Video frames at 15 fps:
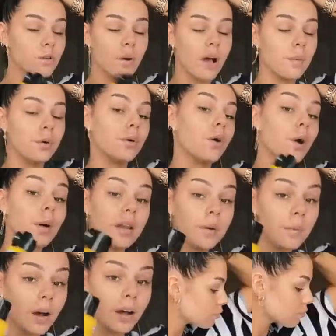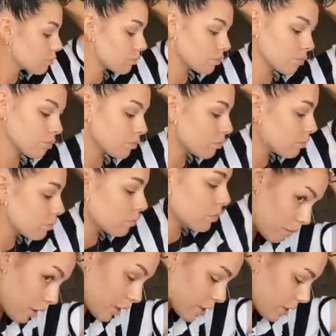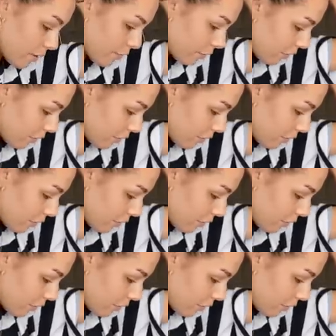your hair won't go anywhere. Brush it